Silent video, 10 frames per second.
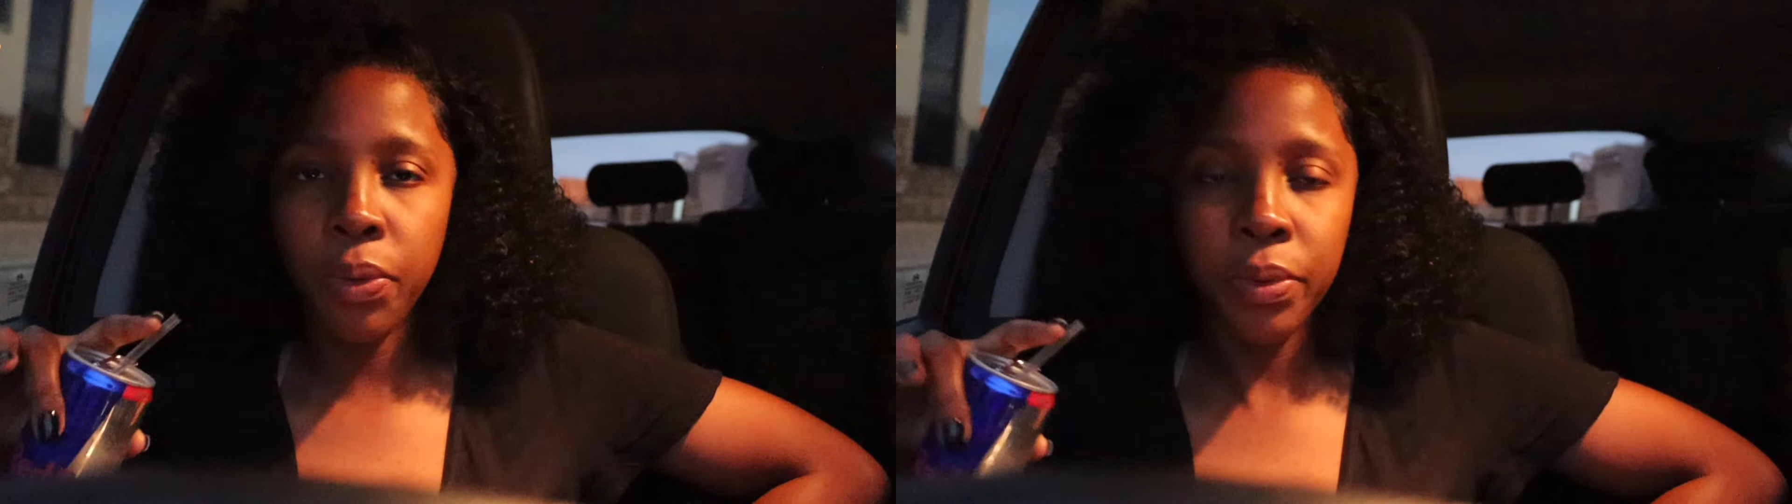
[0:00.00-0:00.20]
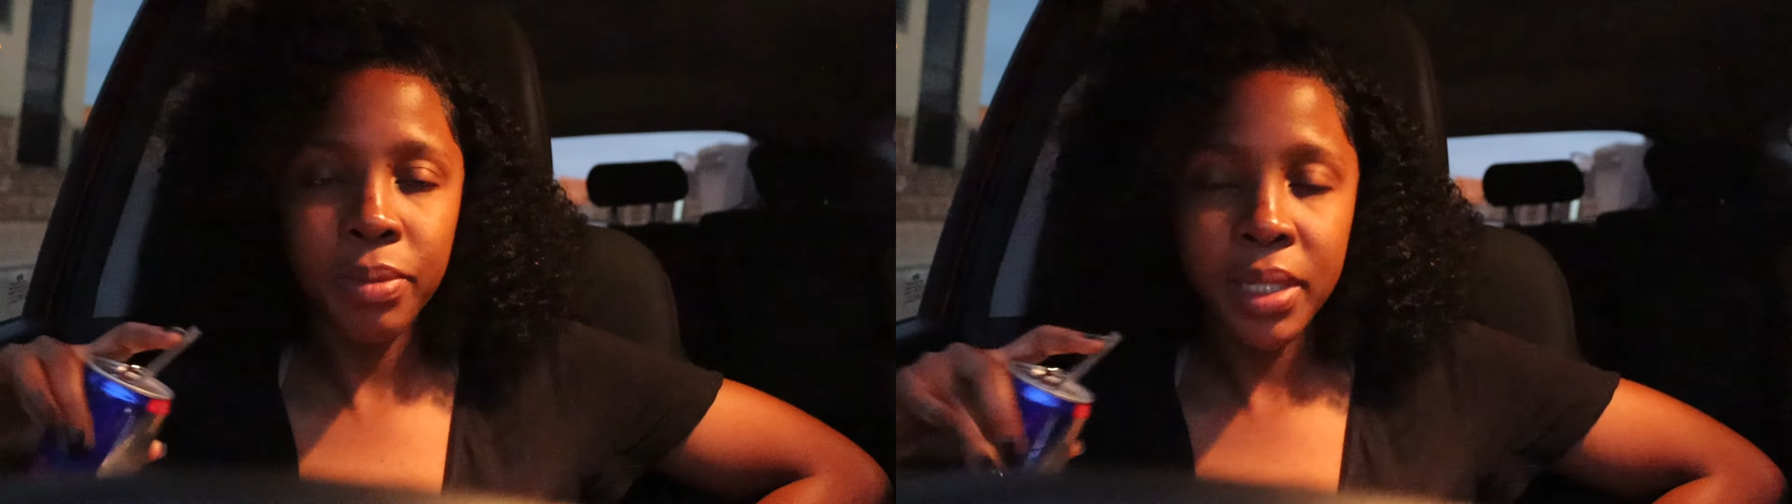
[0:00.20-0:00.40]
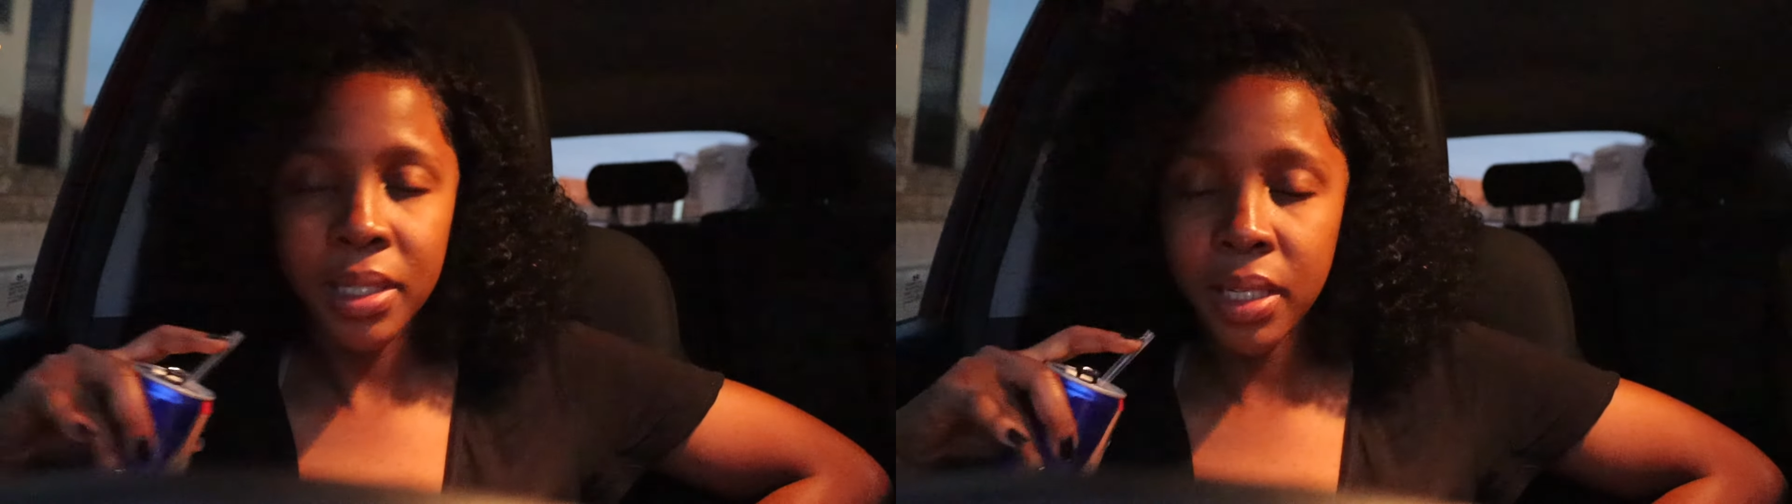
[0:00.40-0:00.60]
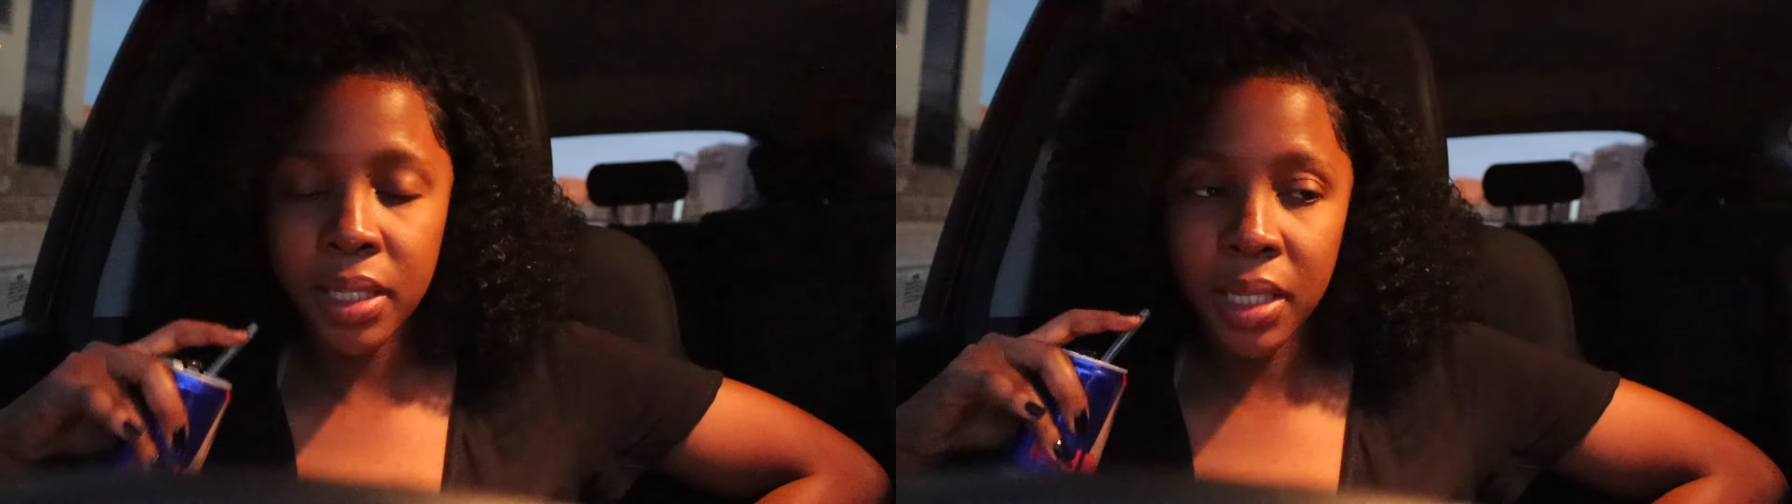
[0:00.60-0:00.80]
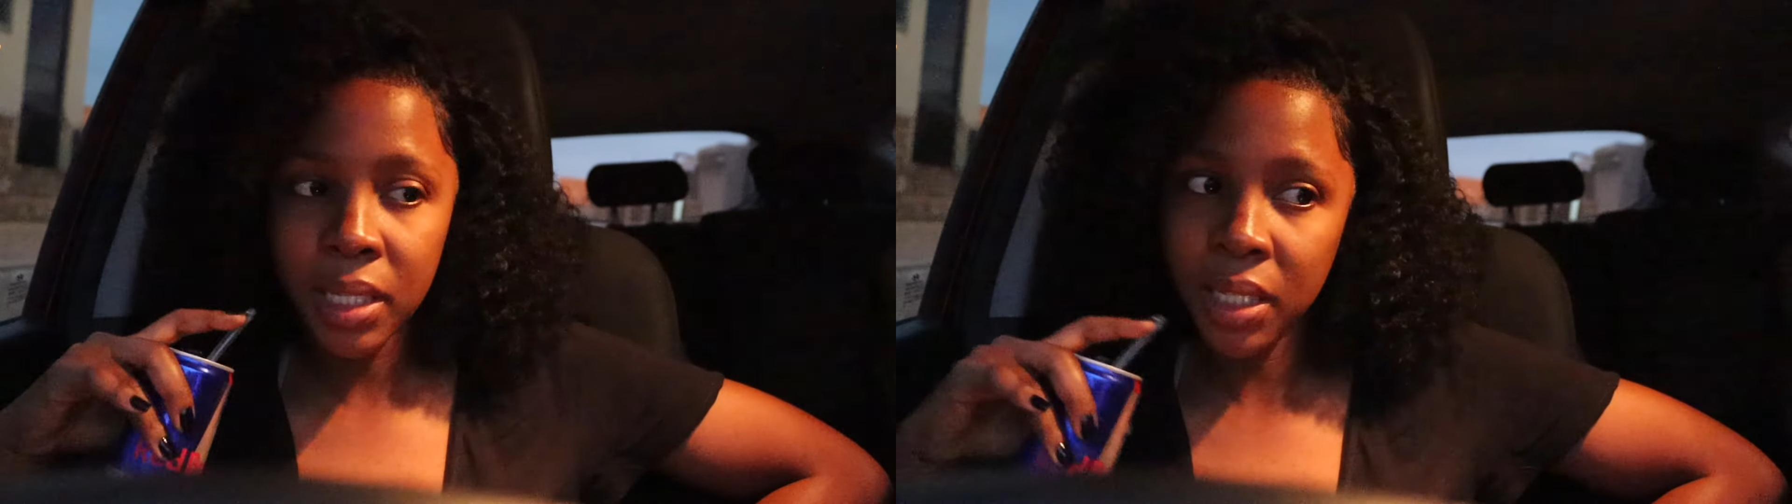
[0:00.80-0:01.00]
woman
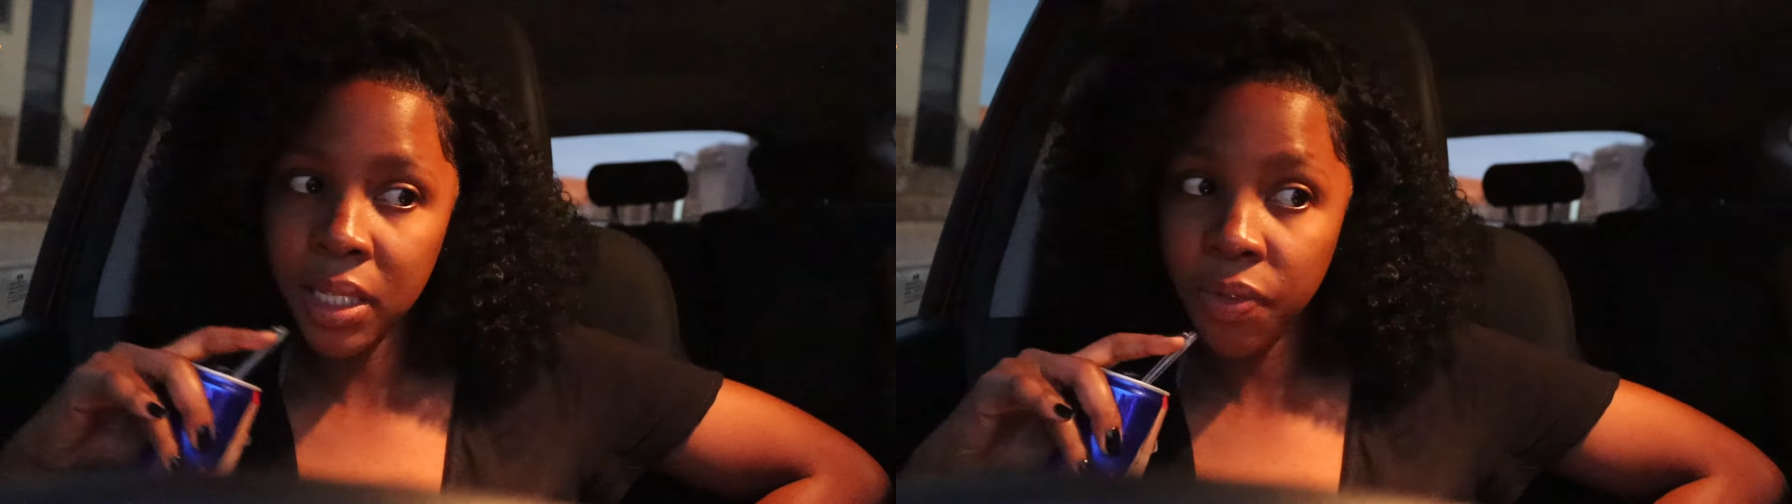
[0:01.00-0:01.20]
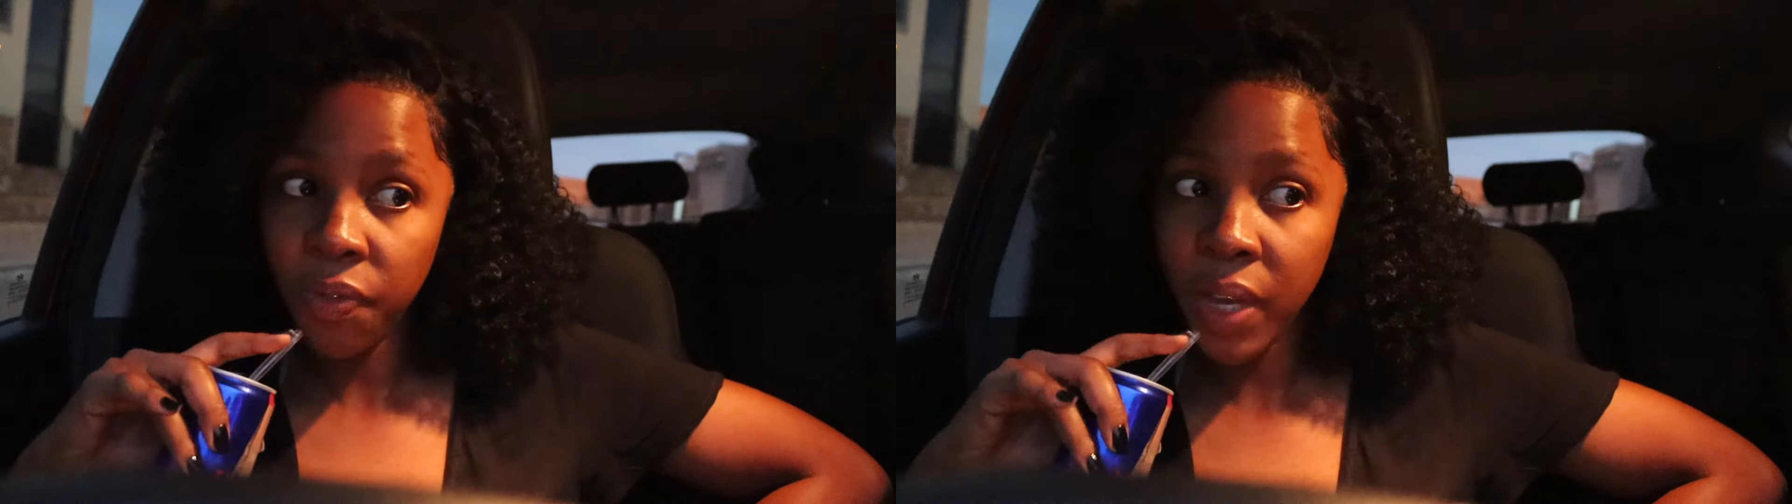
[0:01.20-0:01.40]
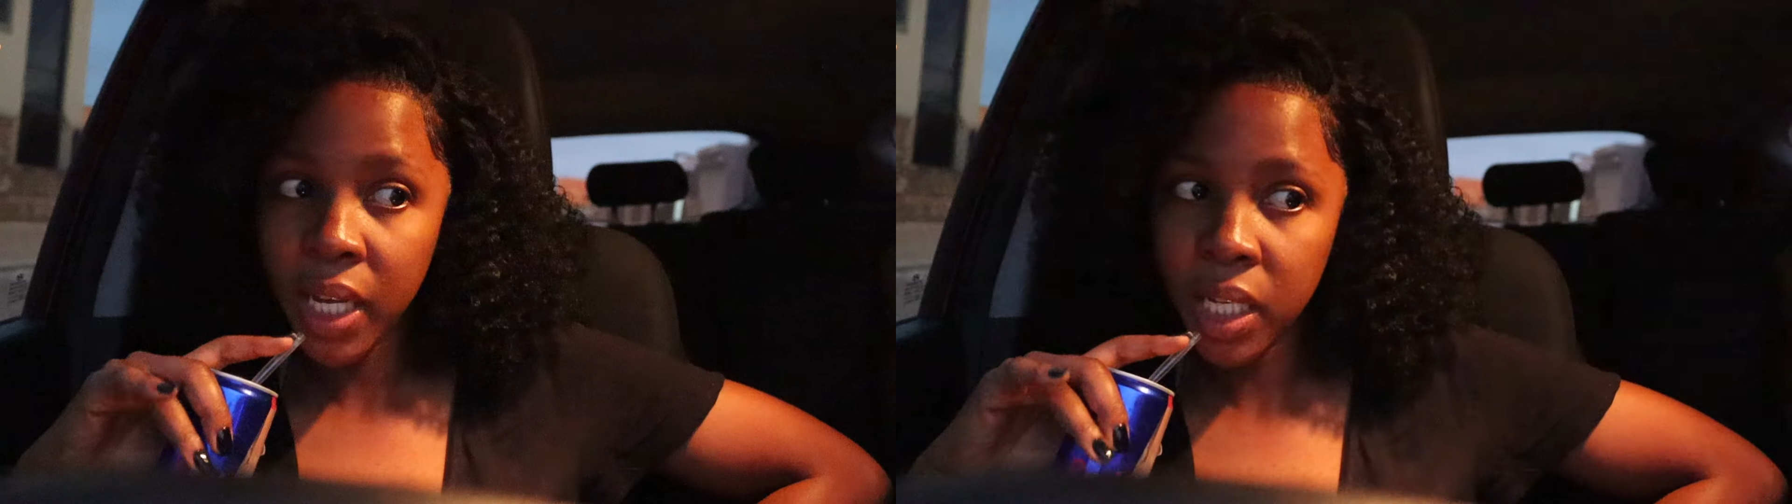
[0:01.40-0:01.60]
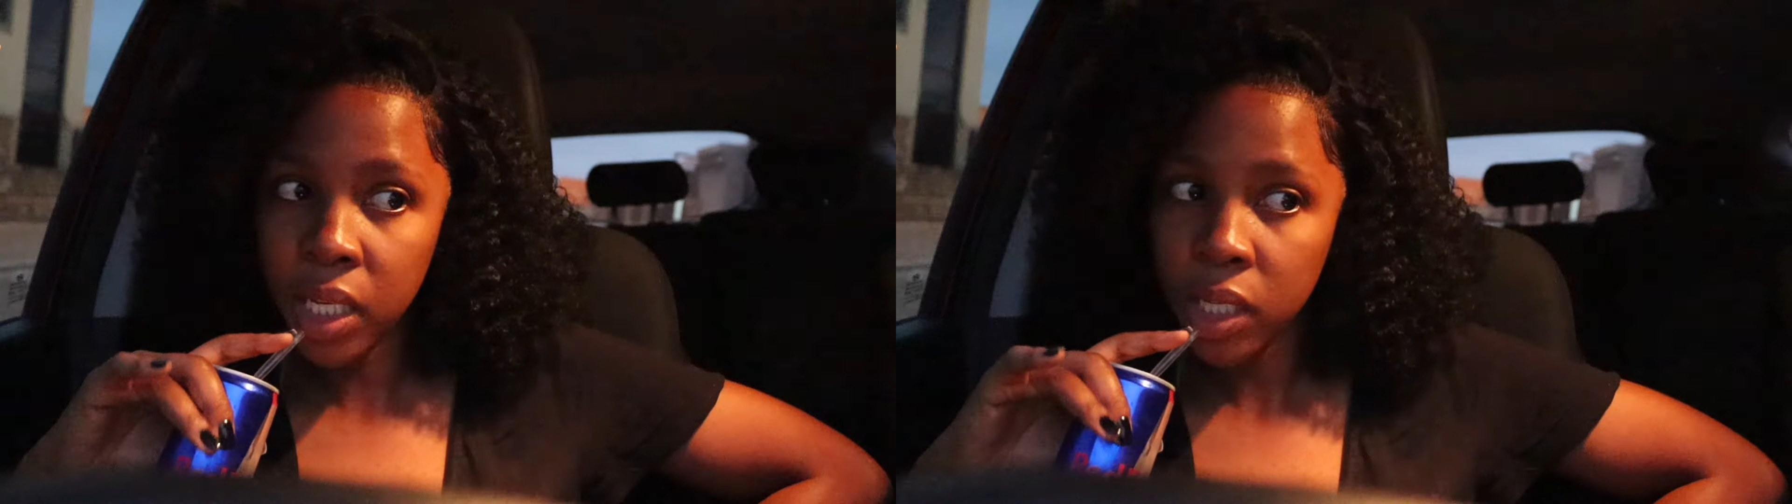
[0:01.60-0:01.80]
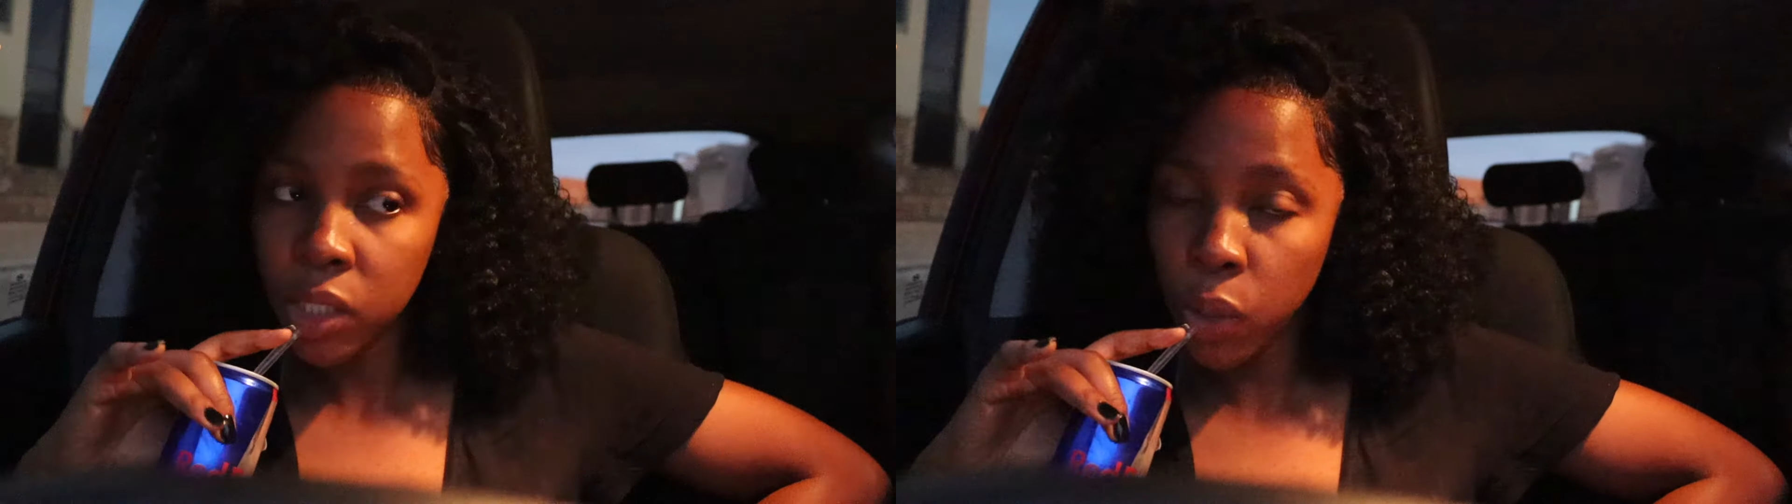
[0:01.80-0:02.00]
is fading.